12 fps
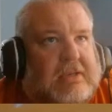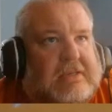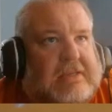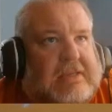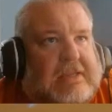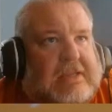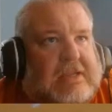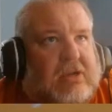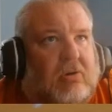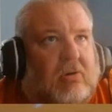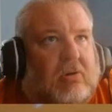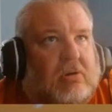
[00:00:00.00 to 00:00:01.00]

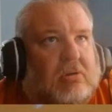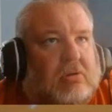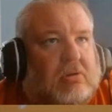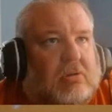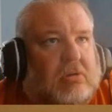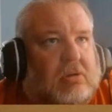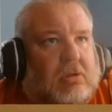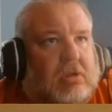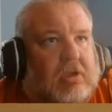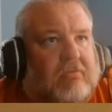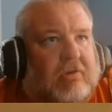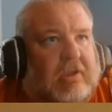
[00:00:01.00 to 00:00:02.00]
here,
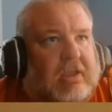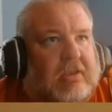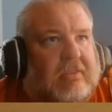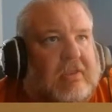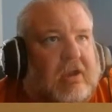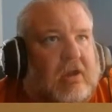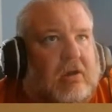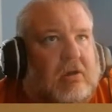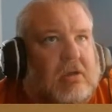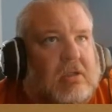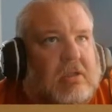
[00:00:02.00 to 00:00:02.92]
if we can get it there,